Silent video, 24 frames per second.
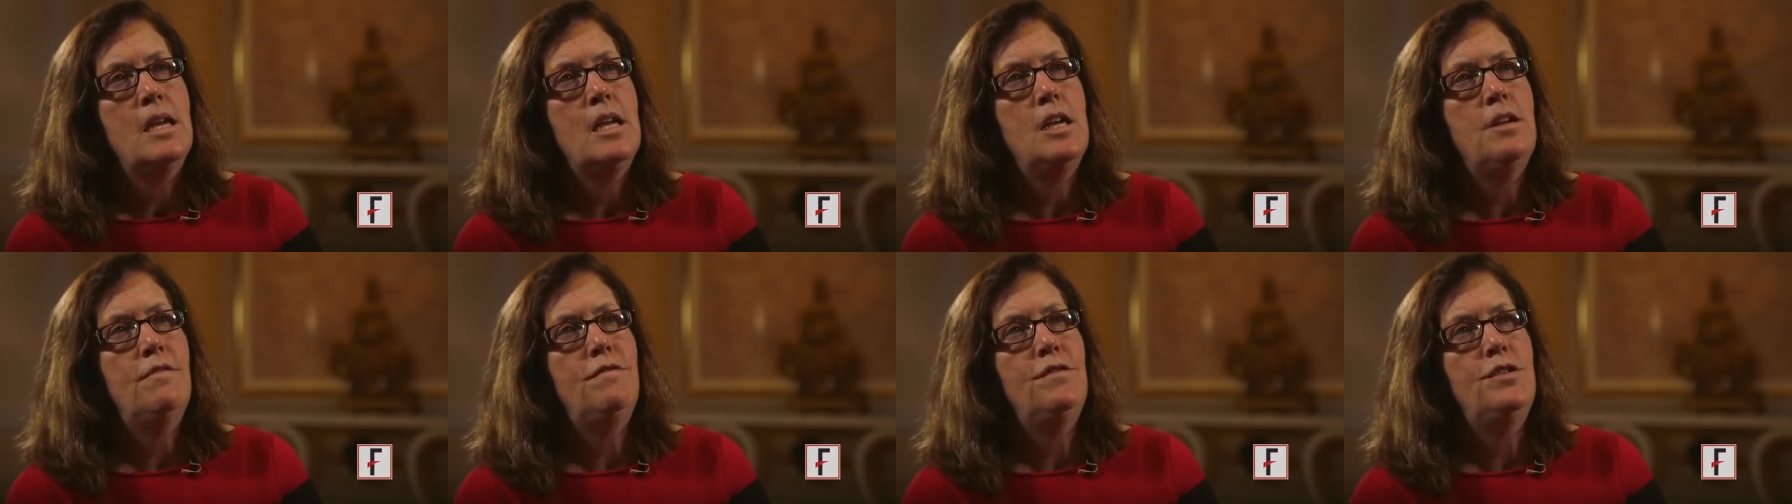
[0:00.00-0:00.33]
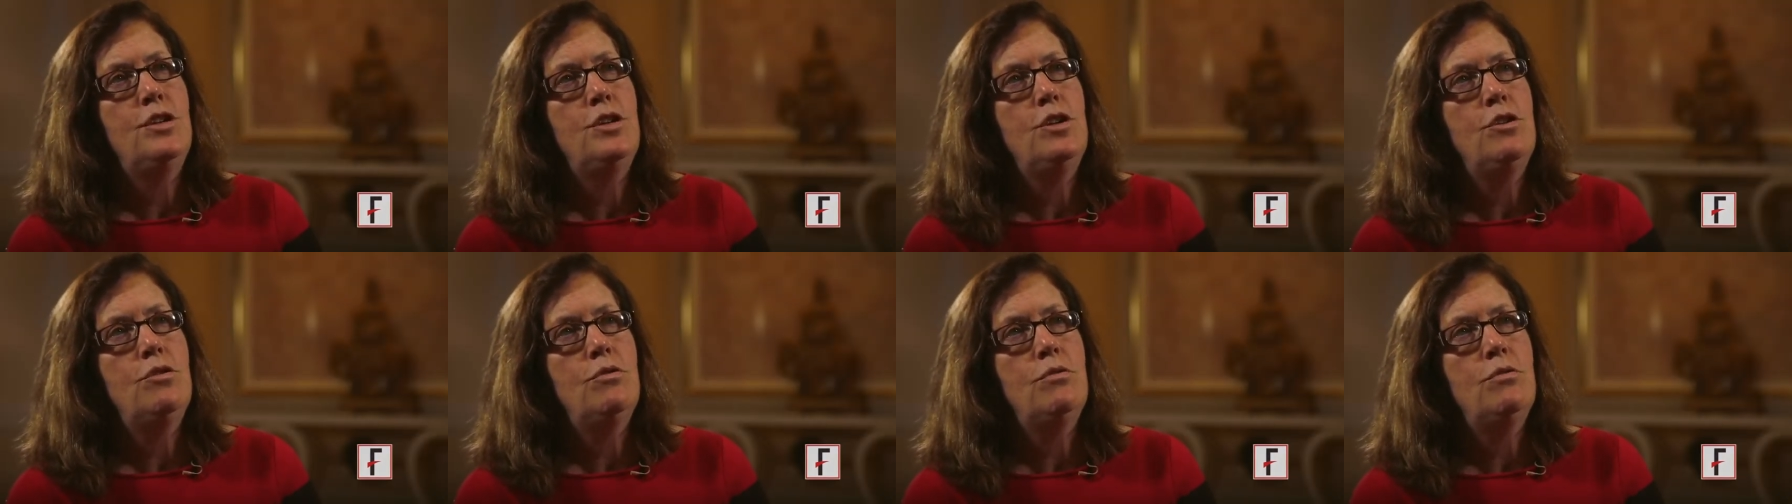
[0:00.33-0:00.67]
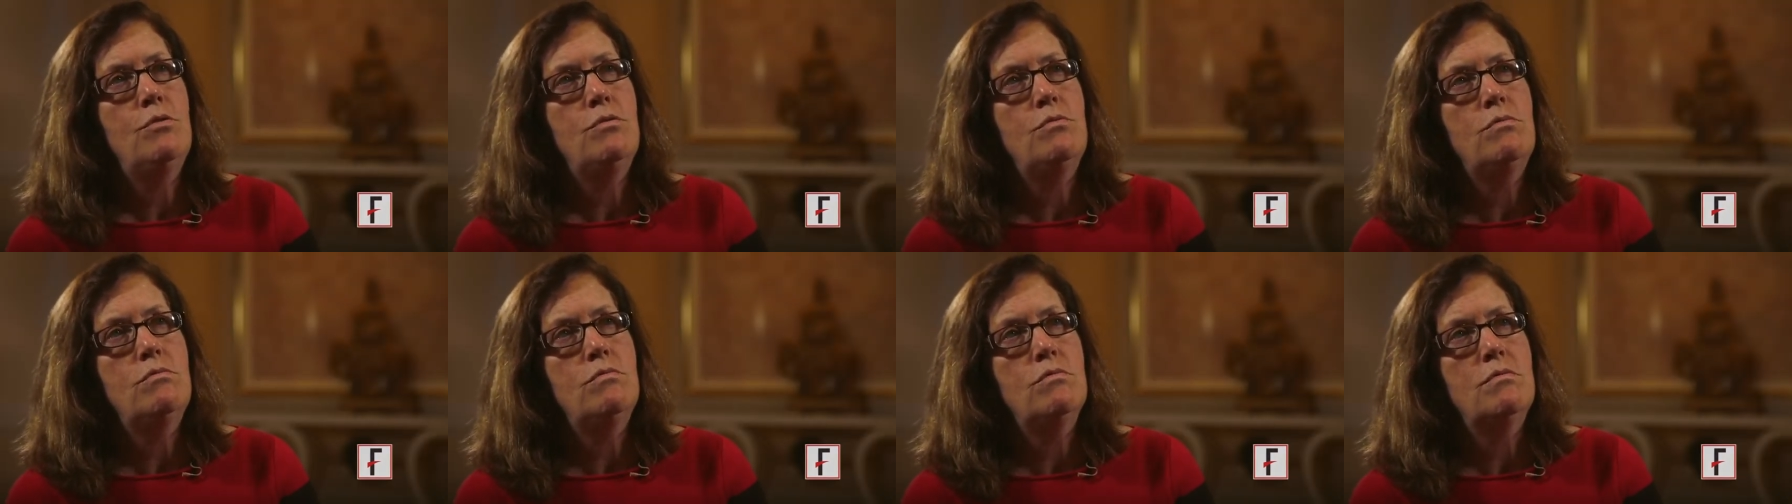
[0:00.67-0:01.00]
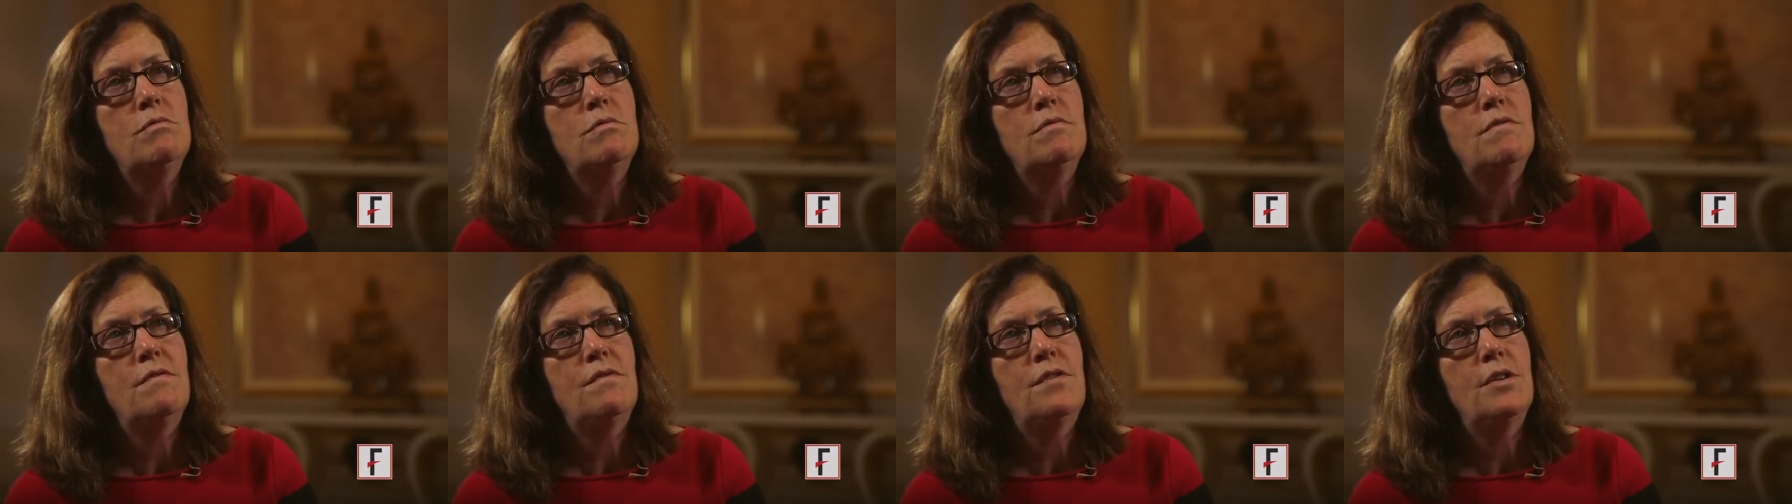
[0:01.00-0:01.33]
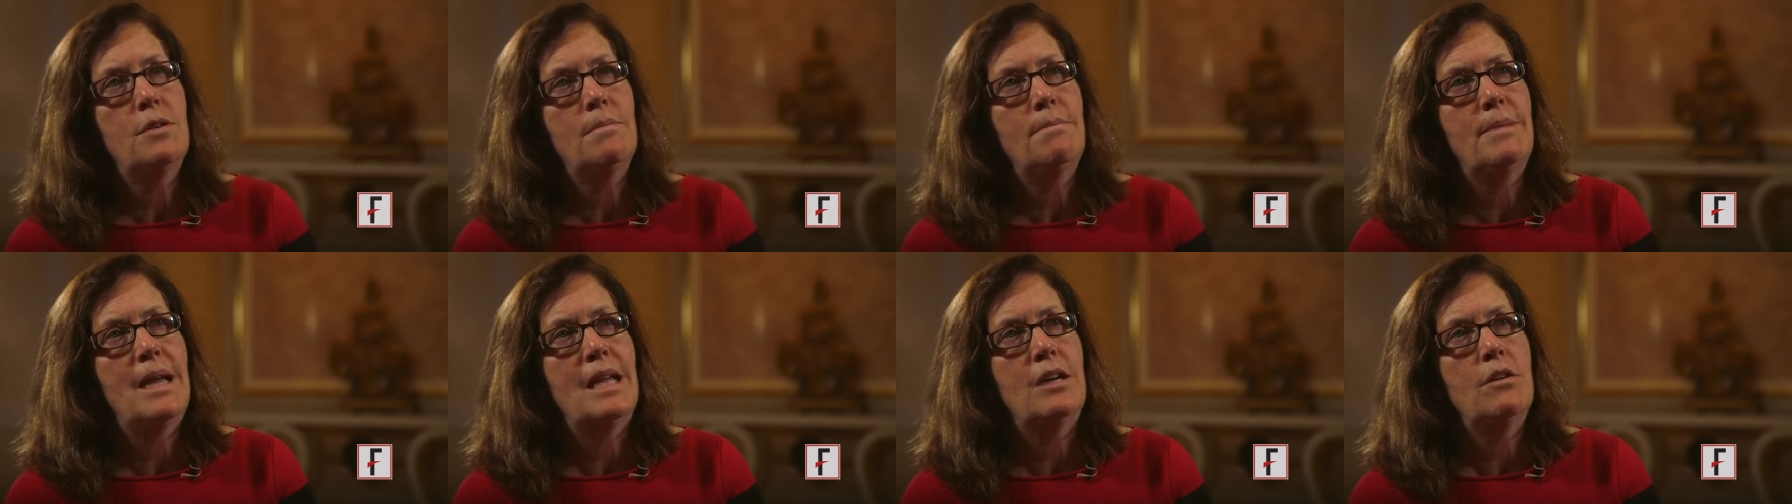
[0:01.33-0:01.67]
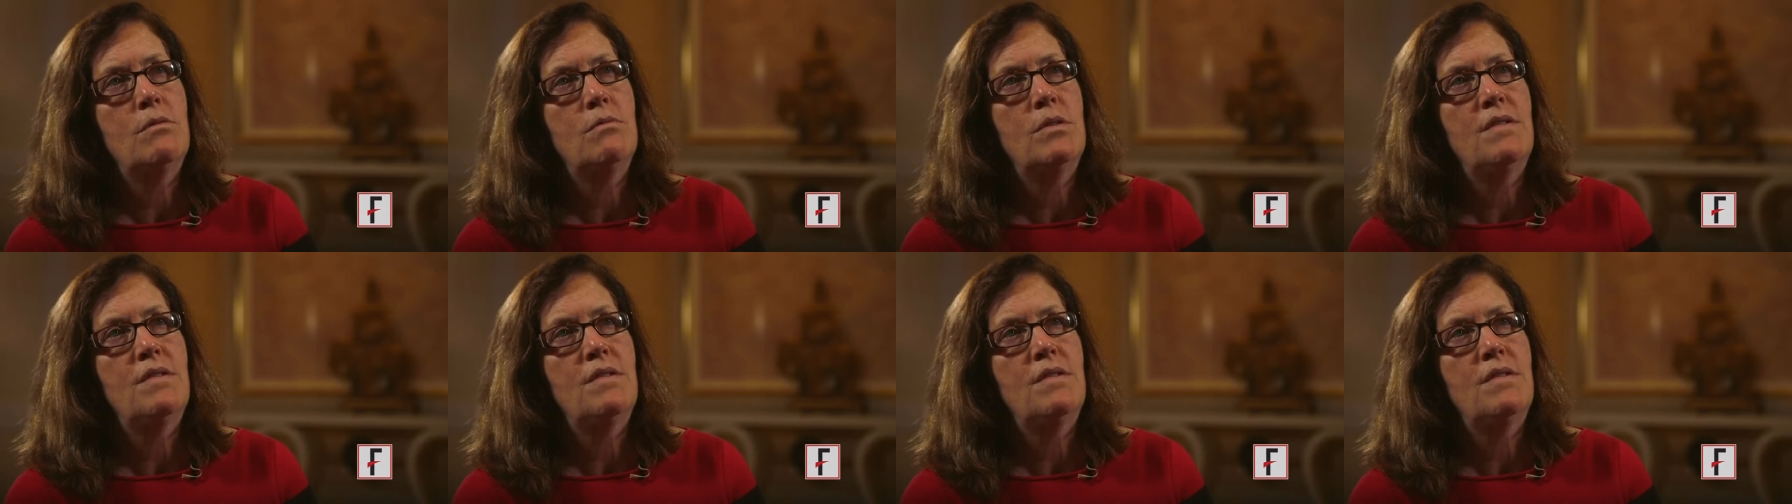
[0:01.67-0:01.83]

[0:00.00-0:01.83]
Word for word: If you feel better